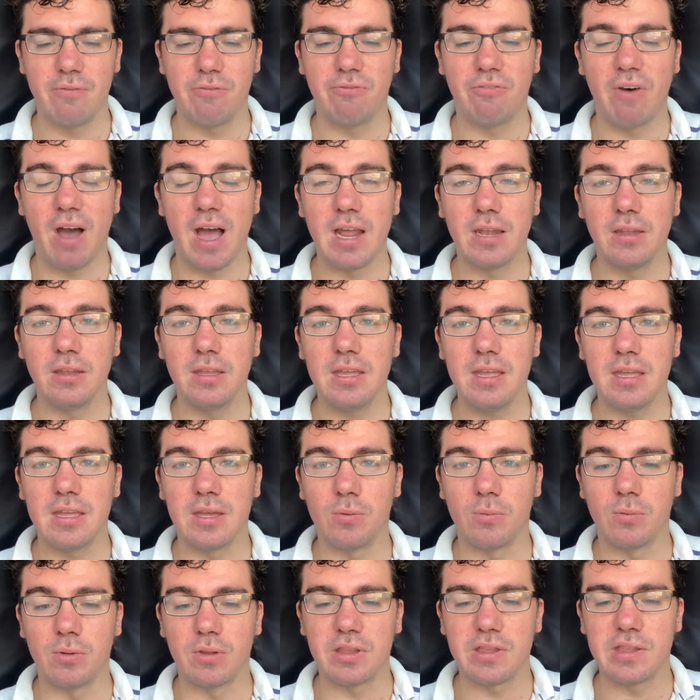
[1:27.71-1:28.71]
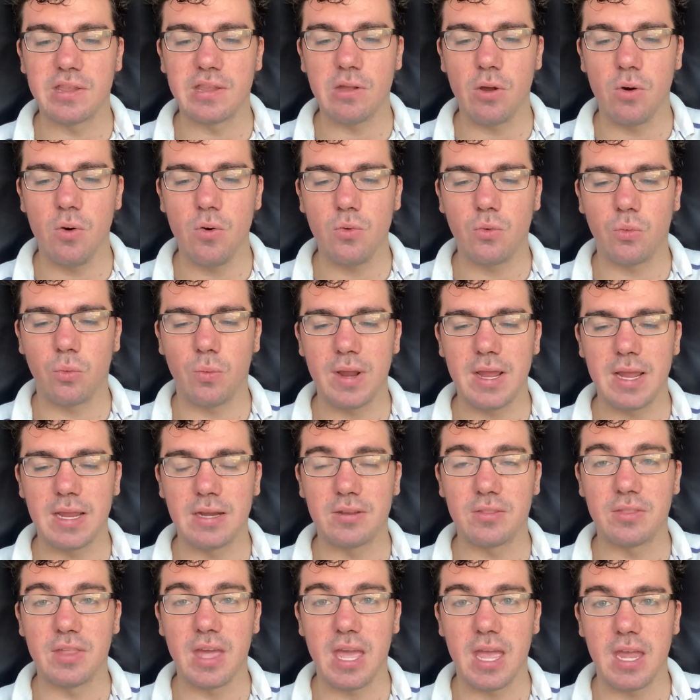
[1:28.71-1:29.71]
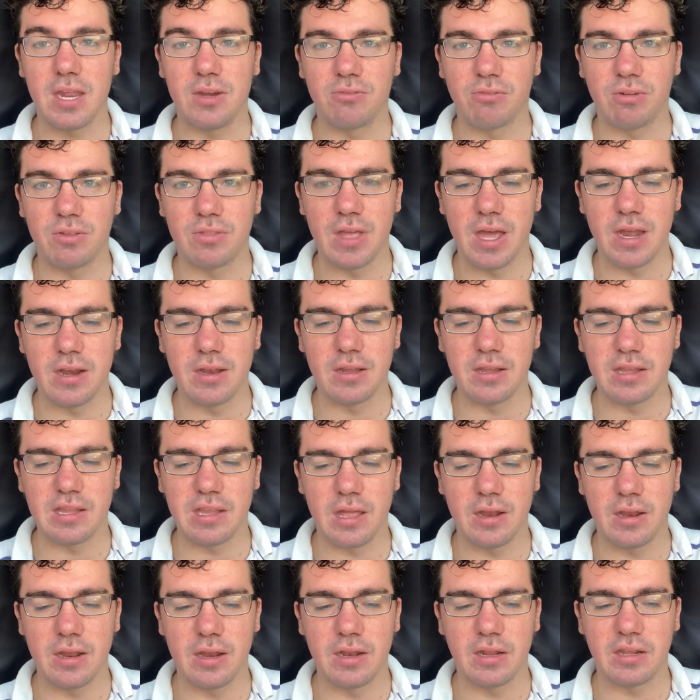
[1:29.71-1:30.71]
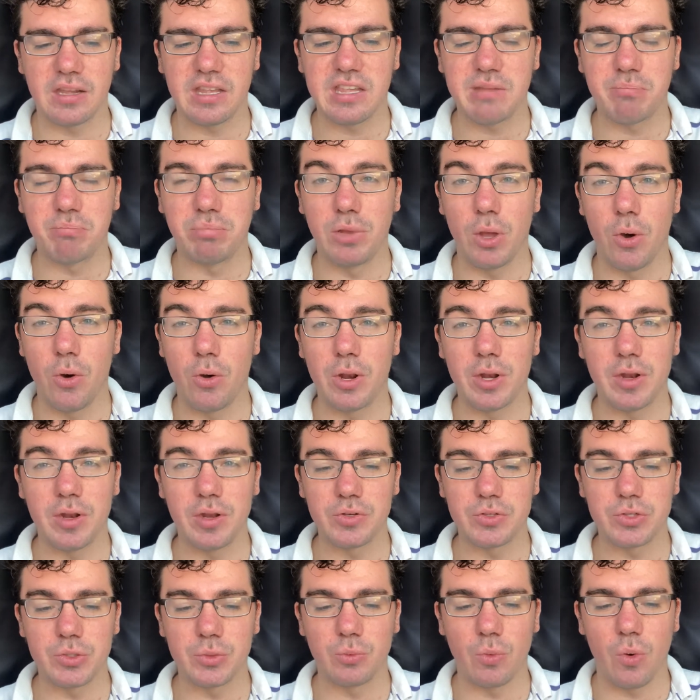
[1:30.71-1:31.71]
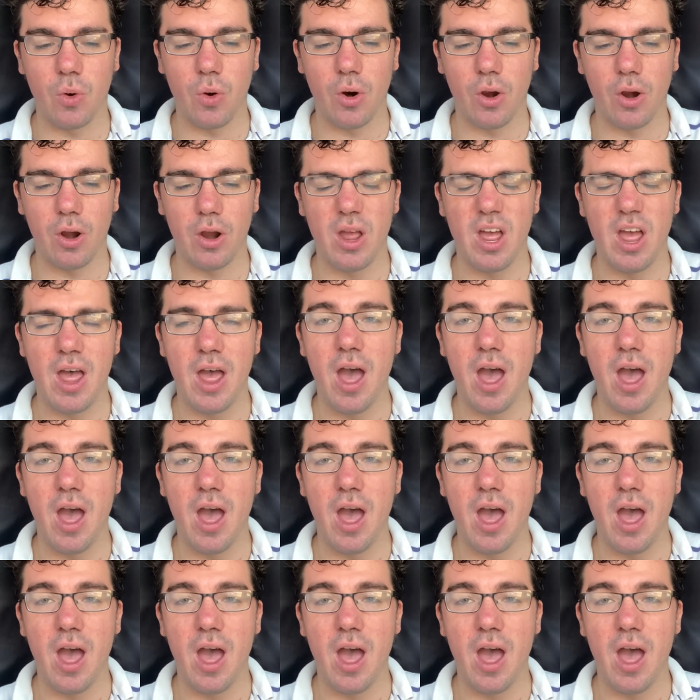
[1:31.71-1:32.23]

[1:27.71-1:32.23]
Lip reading: Finally, it was so great, the hatred that is, that it exploded into war.